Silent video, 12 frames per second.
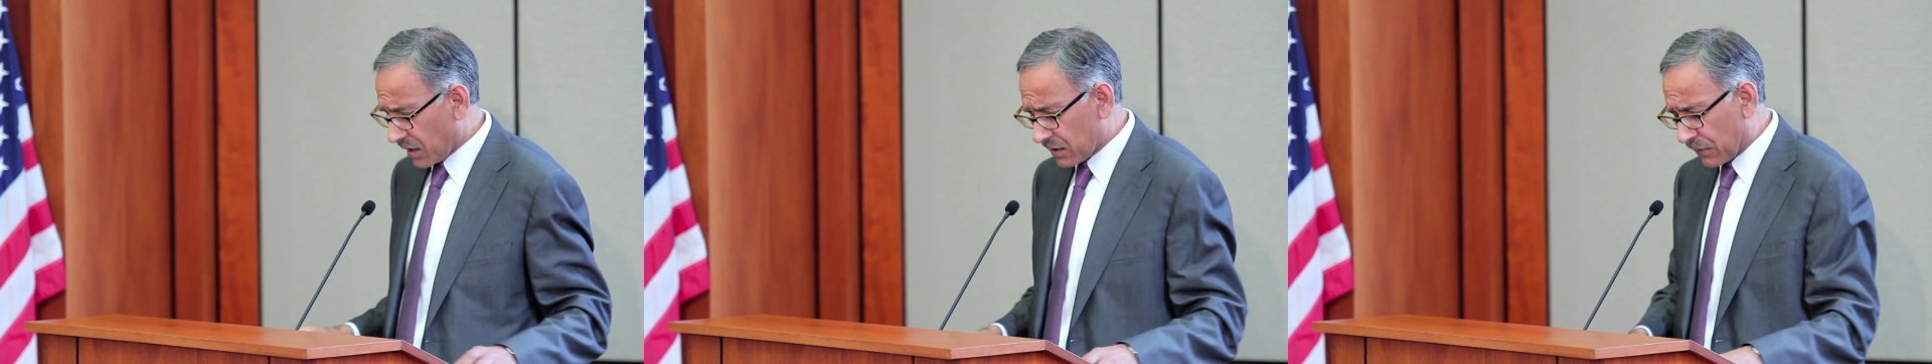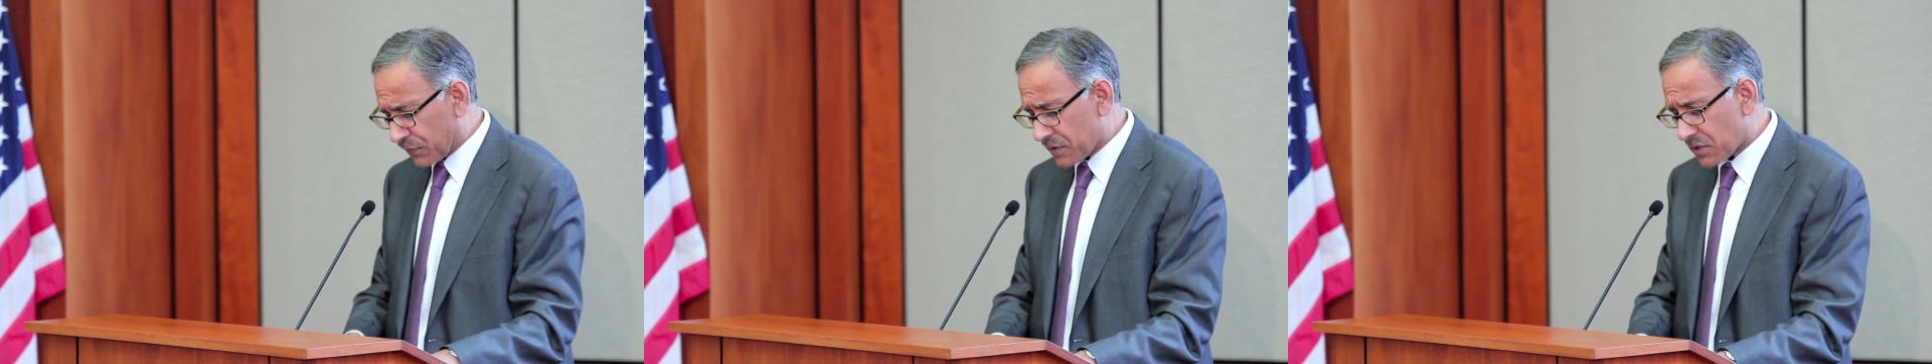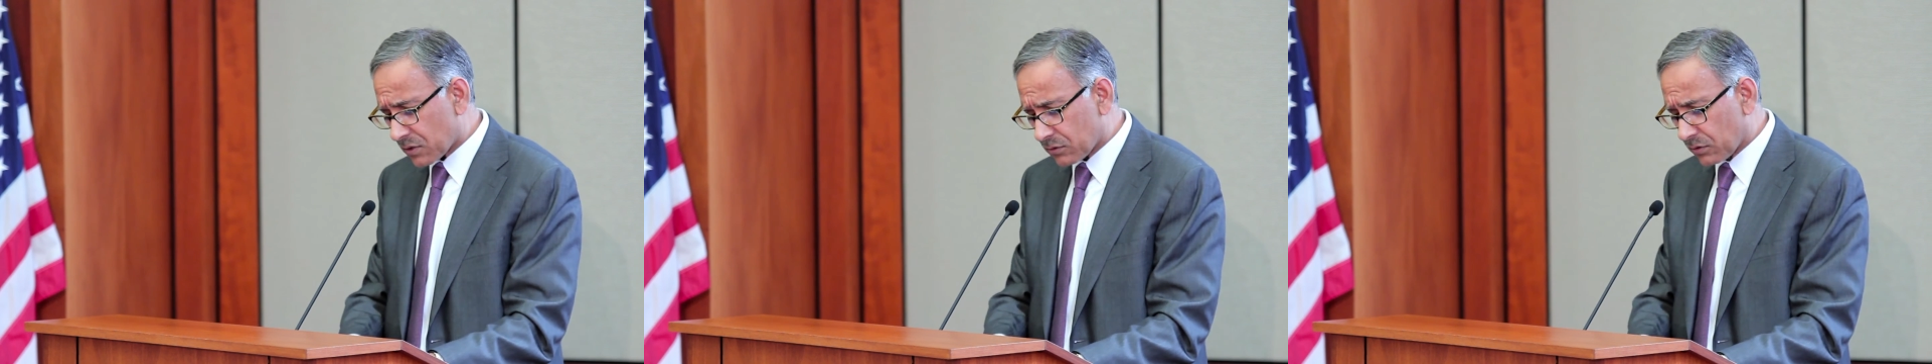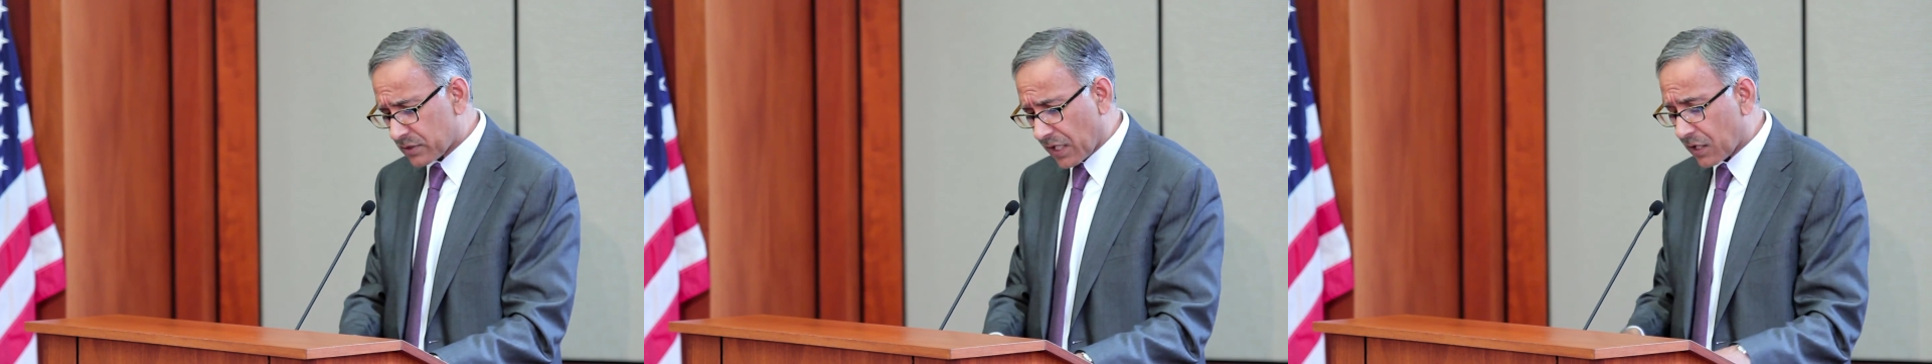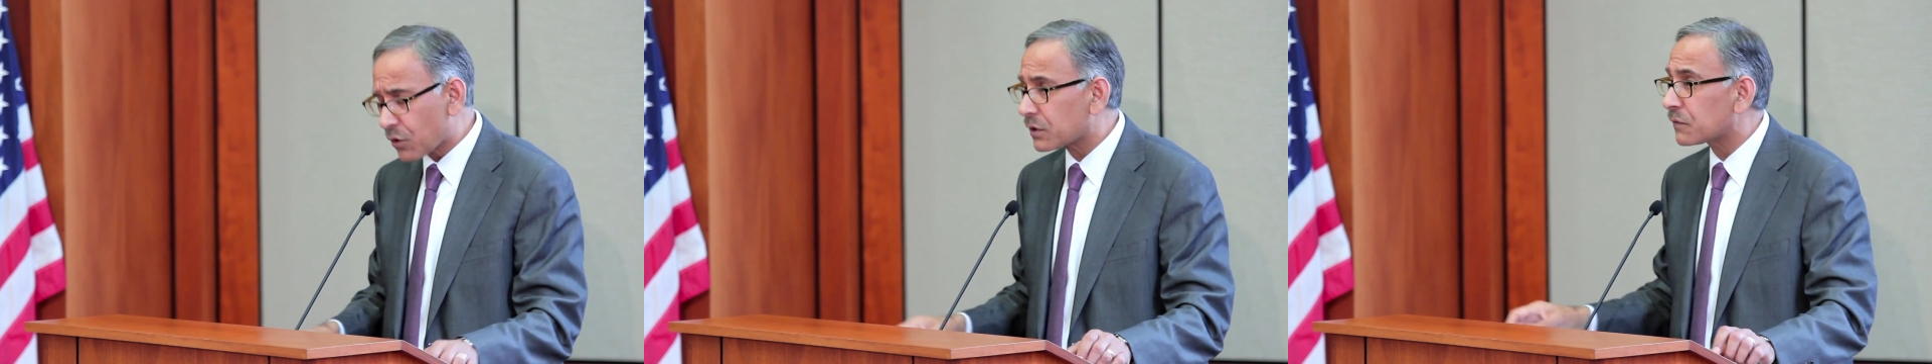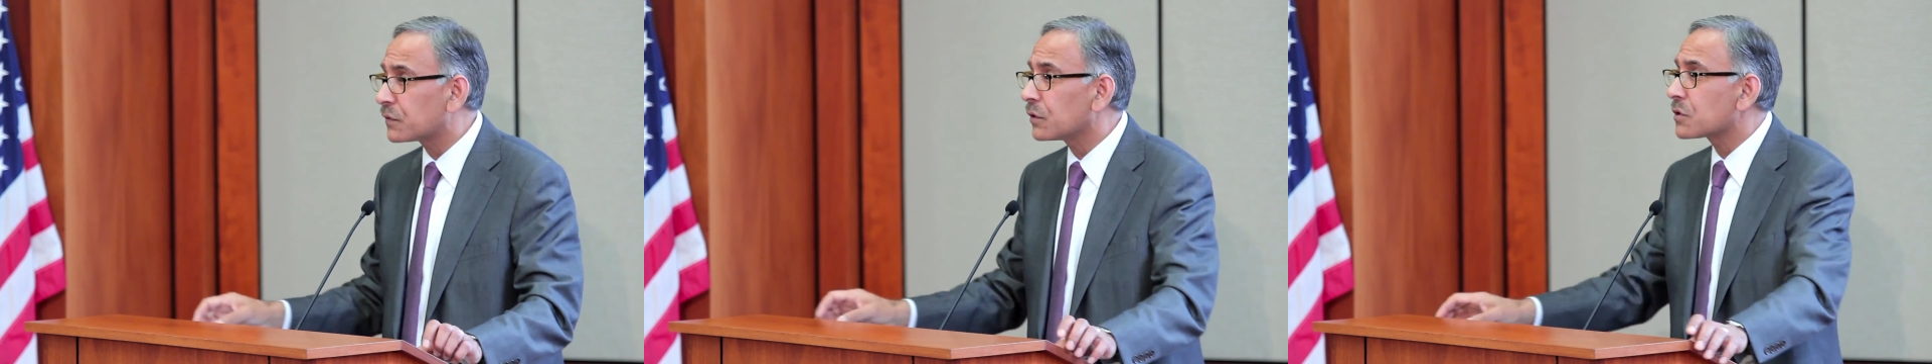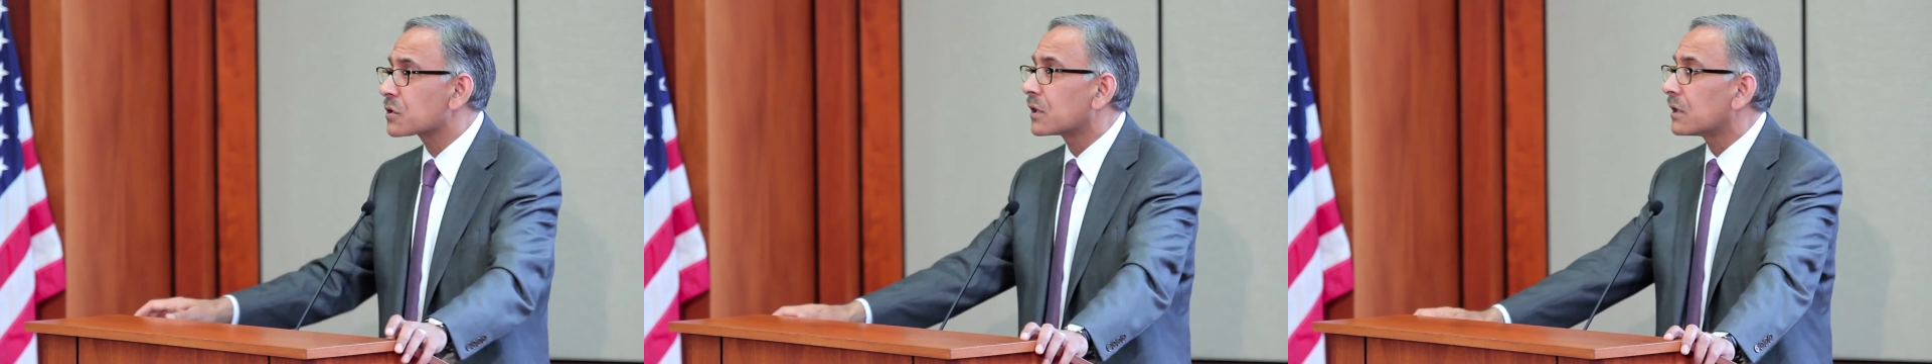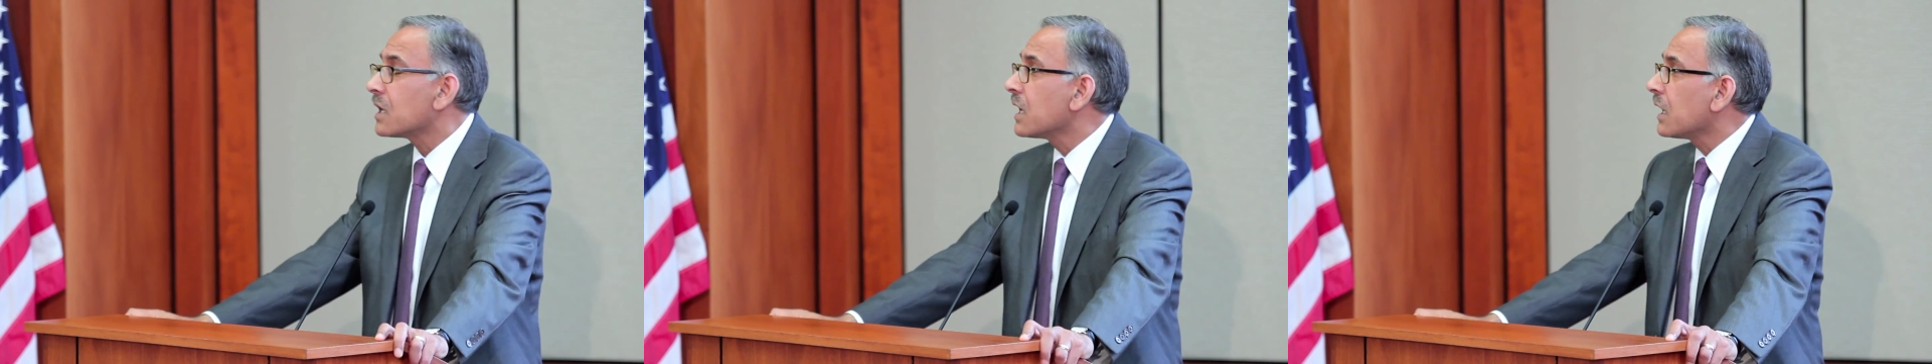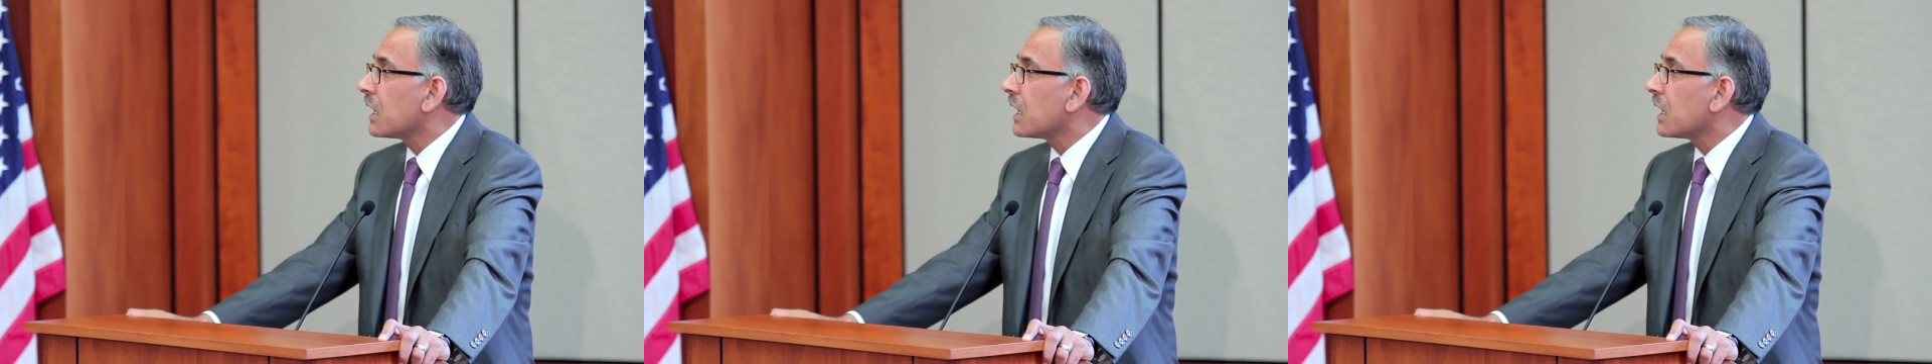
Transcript: at different schools, I go, the future